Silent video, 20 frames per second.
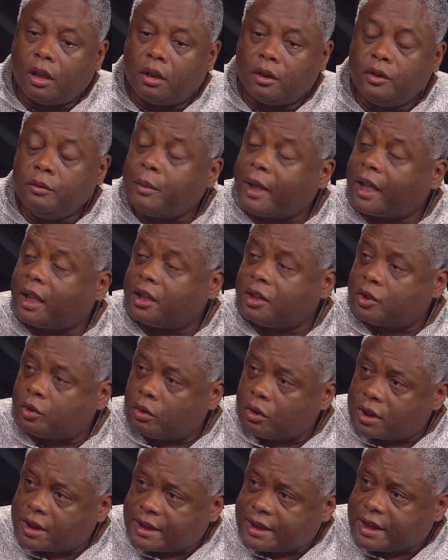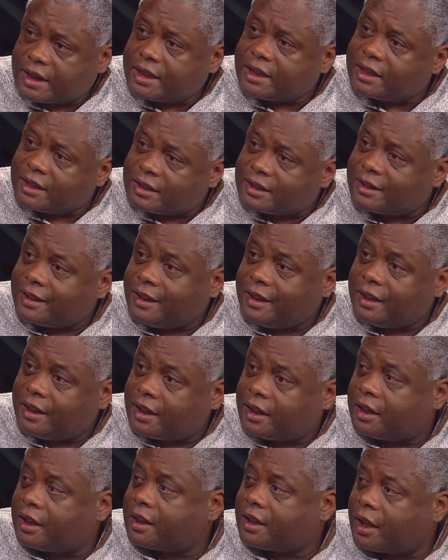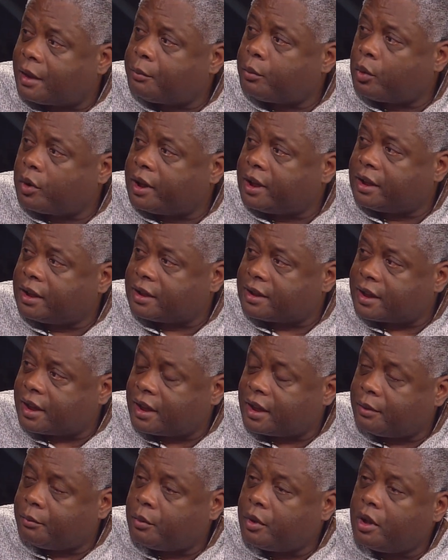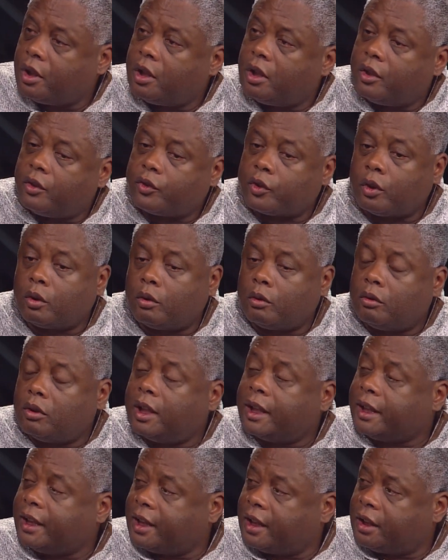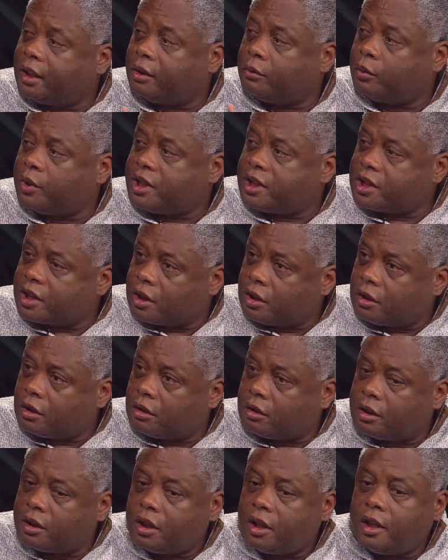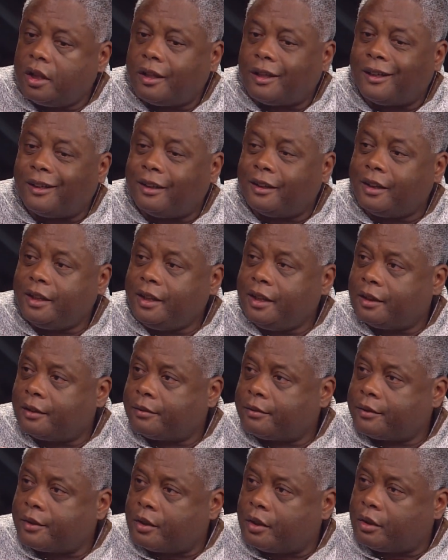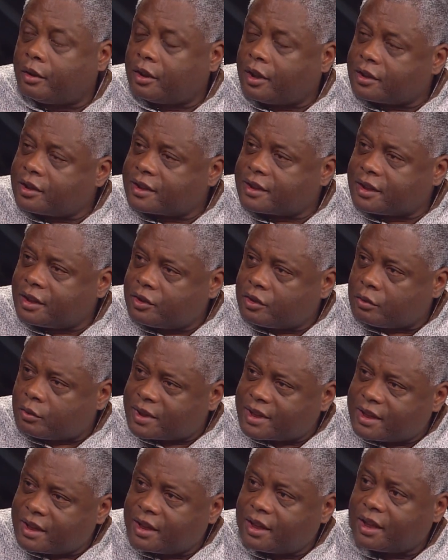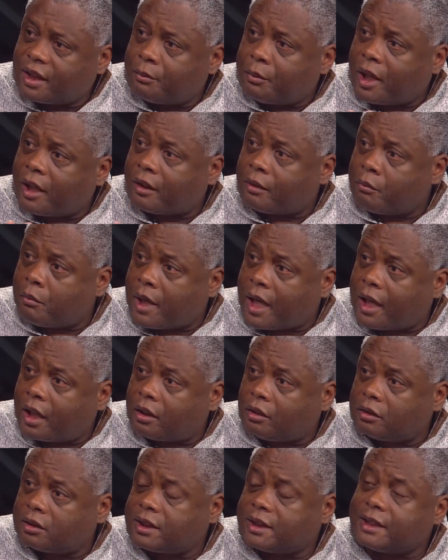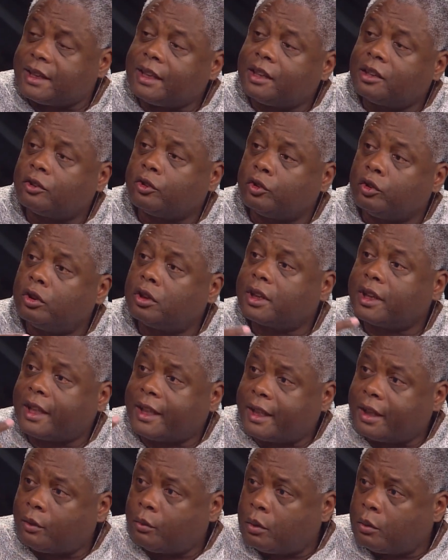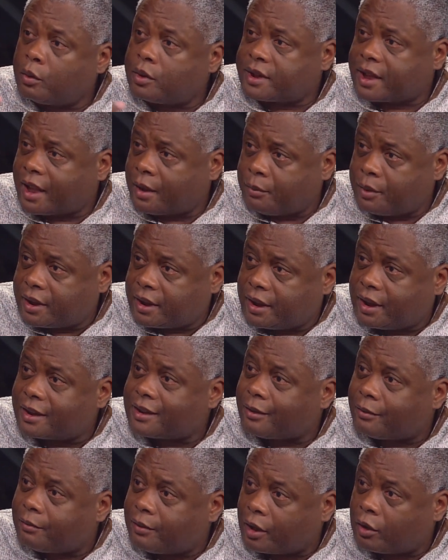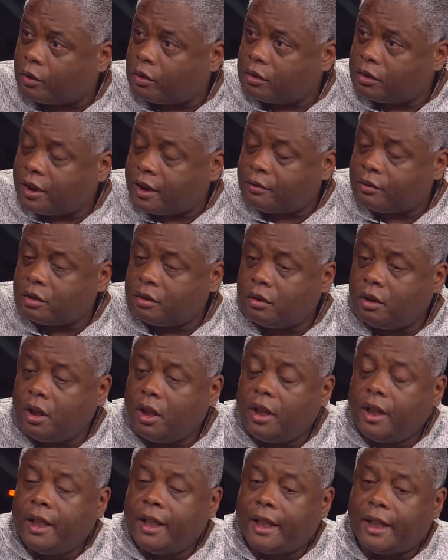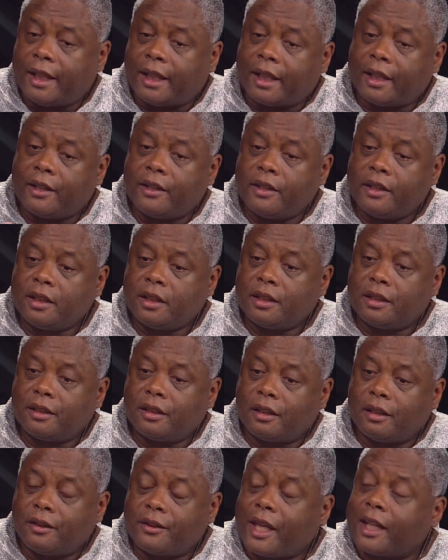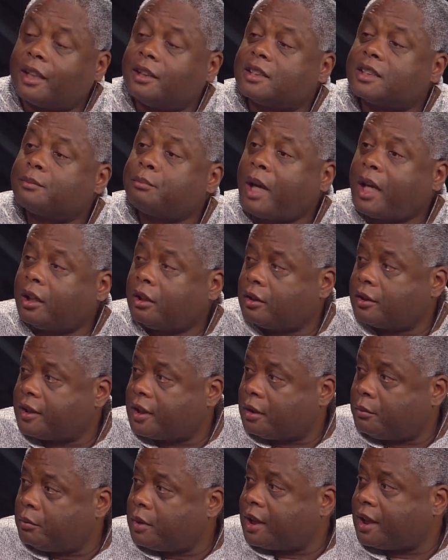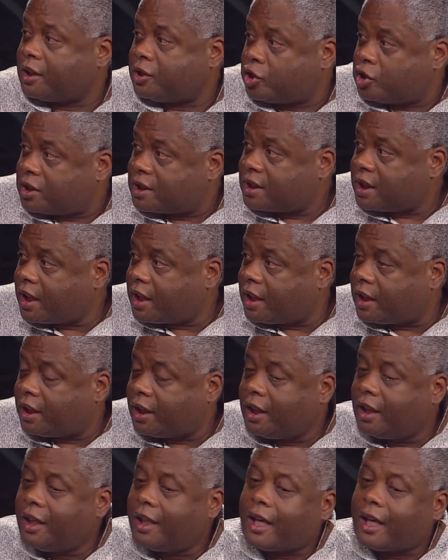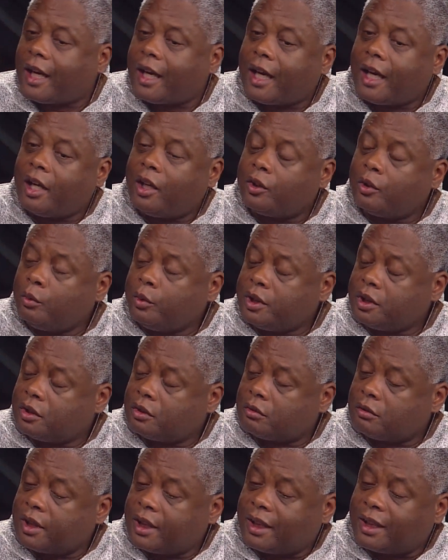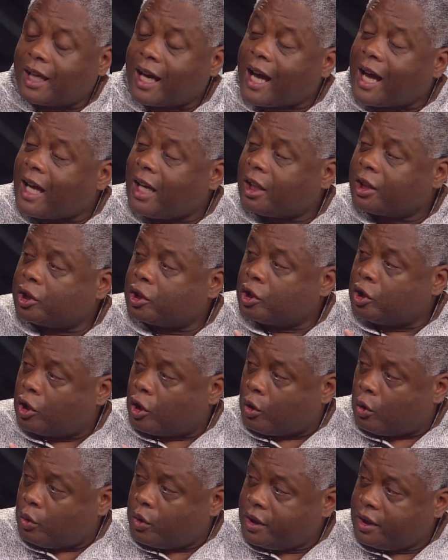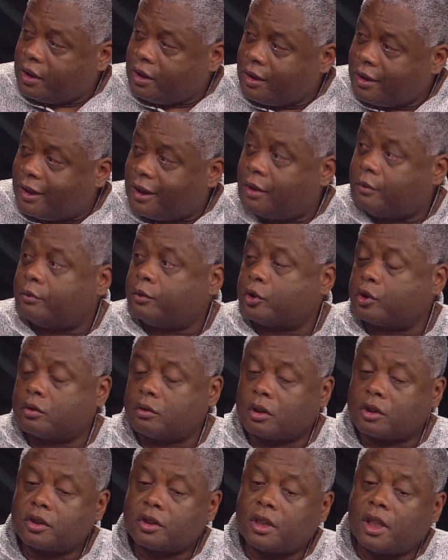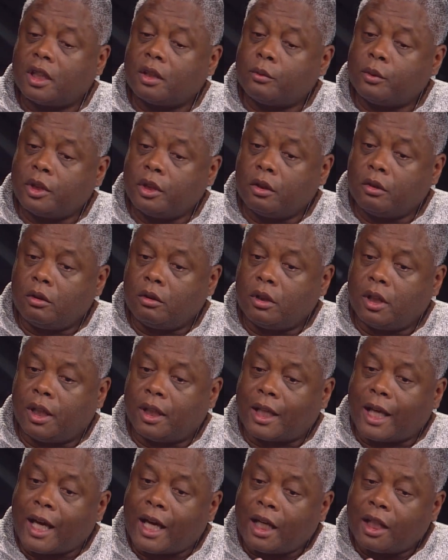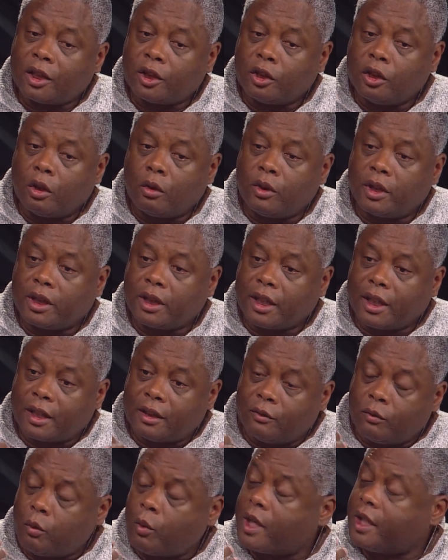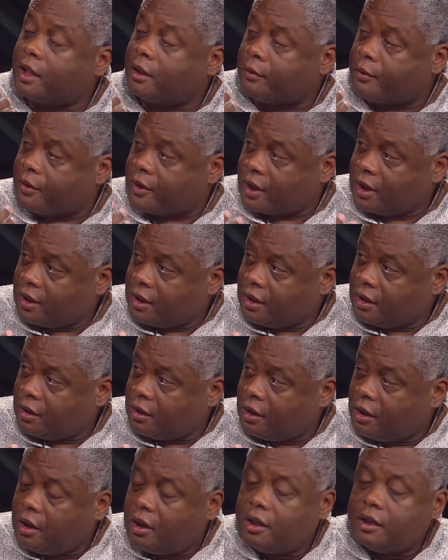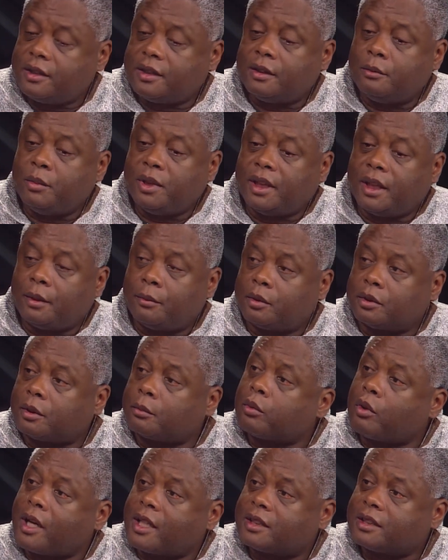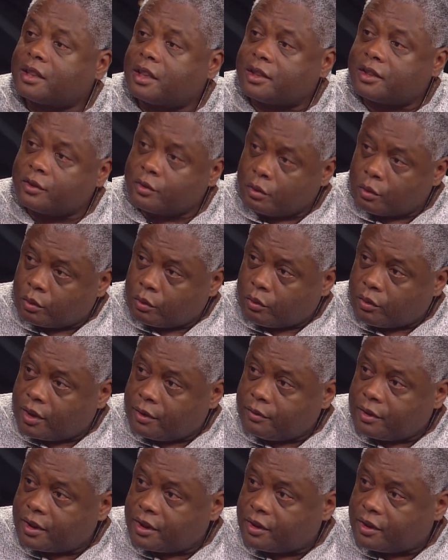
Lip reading: humanities organizations leaned in at that point in time. So again, we shared if the legislature was thinking about a model to take a look at what was happening at the federal level, and I think that inspired them. And as you say, how do we create an ongoing infrastructure? How do we go an ongoing kind of way of thinking to be able to process through grief in